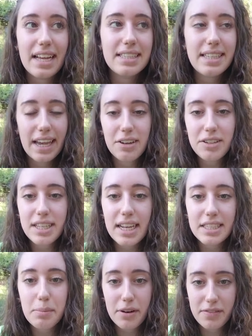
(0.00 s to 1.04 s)
sales as a
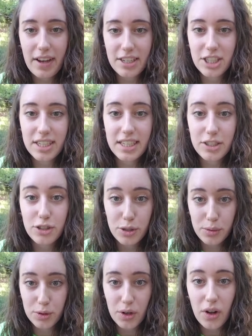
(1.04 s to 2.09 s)
profession is
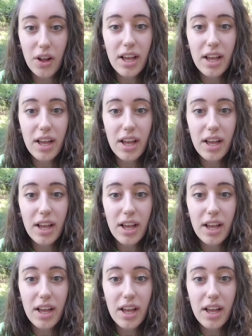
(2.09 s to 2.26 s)
neutral.